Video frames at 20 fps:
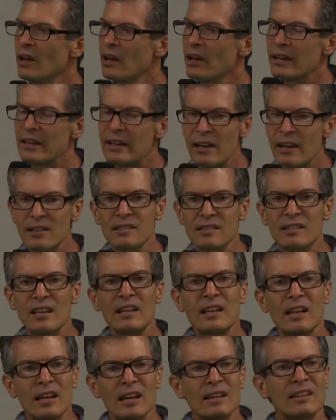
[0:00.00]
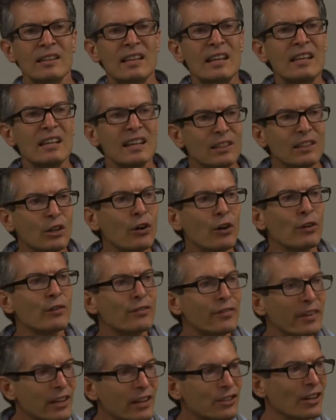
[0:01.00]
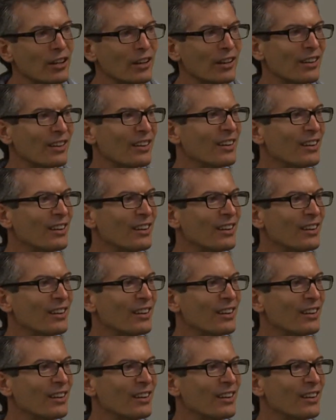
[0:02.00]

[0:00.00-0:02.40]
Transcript: Again, they need conviction.